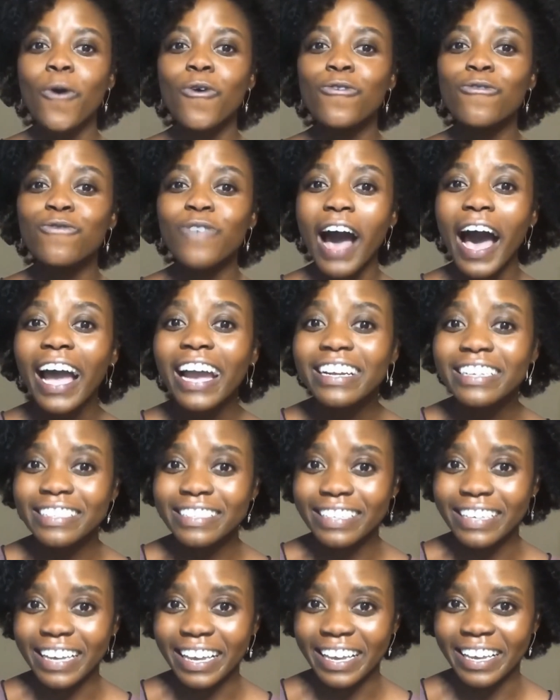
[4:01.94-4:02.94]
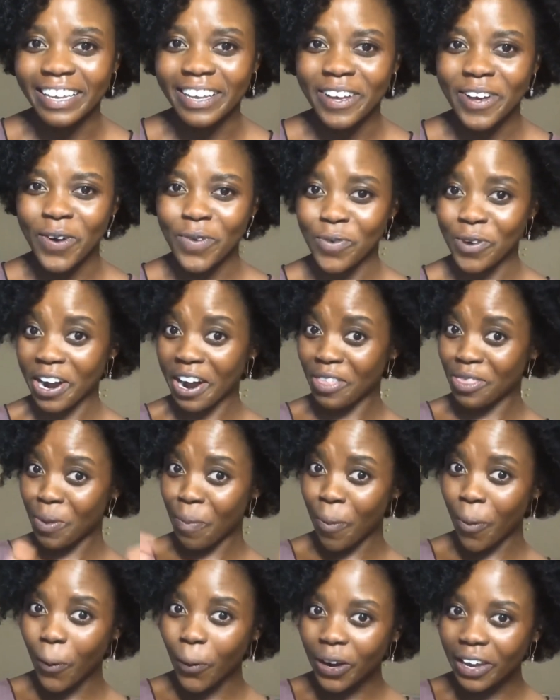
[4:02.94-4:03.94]
Finally, we're at the
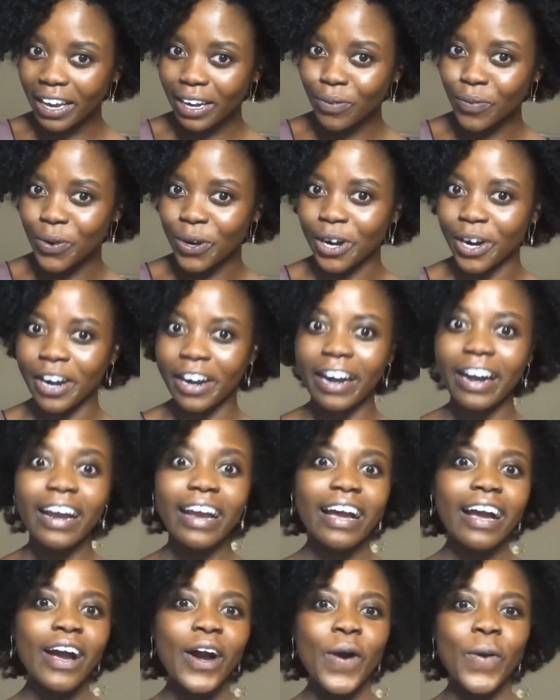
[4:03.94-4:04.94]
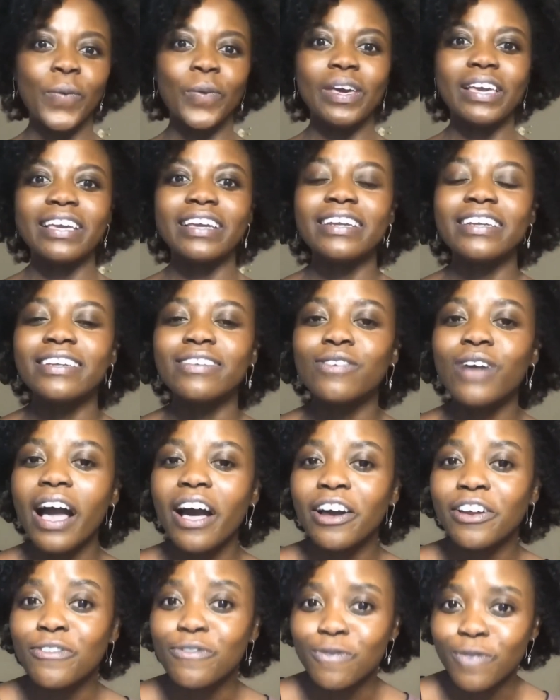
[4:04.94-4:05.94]
point where we can
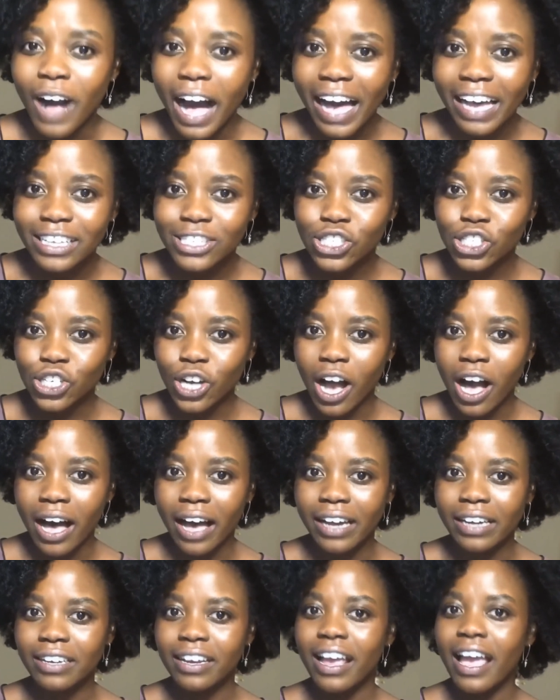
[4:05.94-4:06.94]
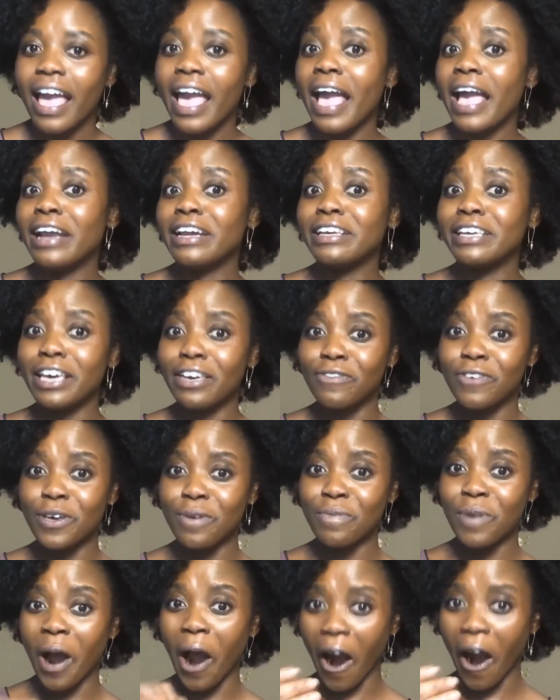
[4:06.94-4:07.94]
advise John and give
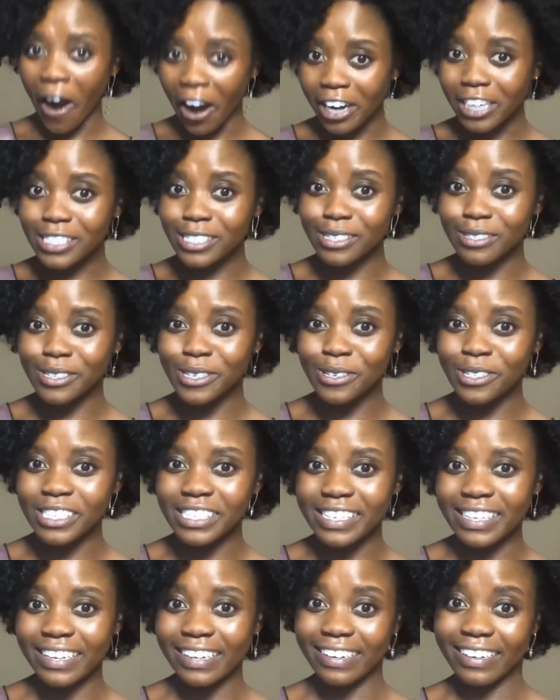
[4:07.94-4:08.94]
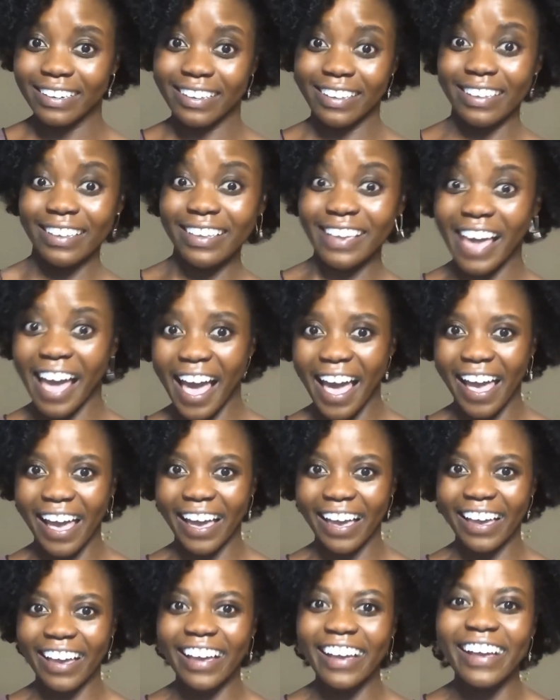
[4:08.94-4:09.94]
him our solution.
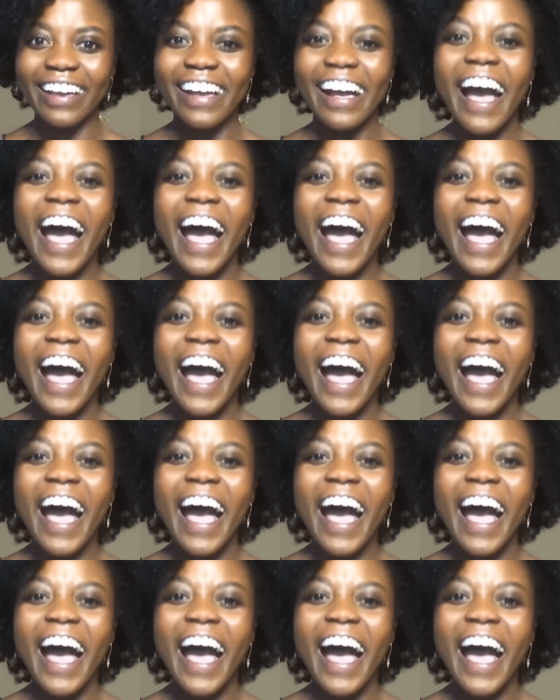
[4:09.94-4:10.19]
Yay!